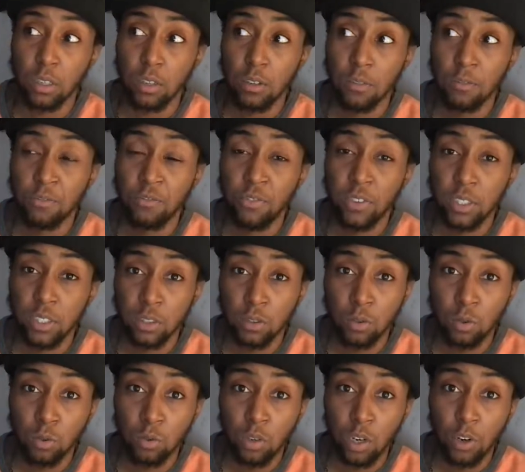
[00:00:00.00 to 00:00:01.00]

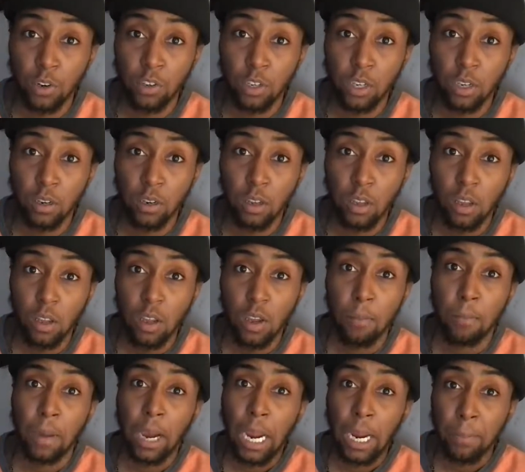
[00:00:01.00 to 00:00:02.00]
physical learning,
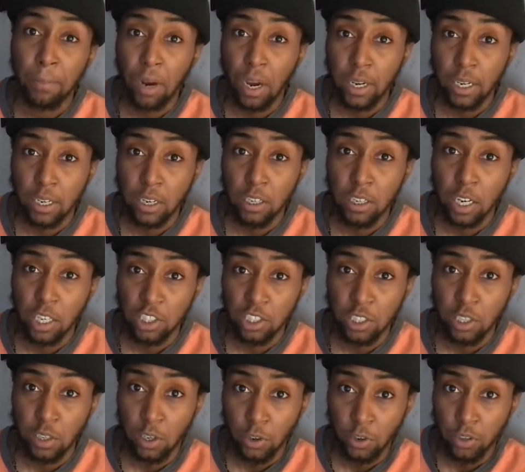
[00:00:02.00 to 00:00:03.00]
mind body connection
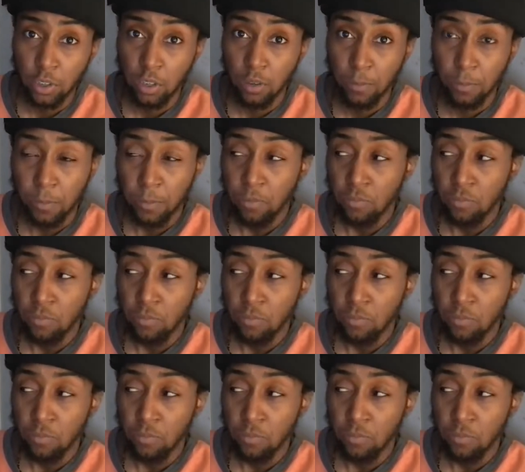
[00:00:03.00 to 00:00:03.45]
and learning.